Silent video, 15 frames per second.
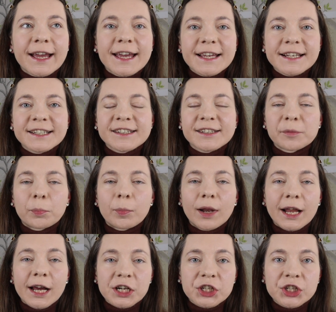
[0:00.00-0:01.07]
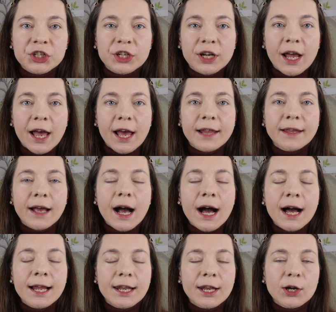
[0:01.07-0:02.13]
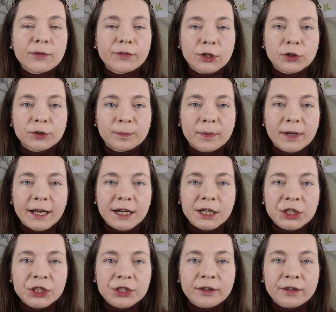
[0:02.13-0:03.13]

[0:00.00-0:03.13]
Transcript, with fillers: is the blush, and I love a good blush.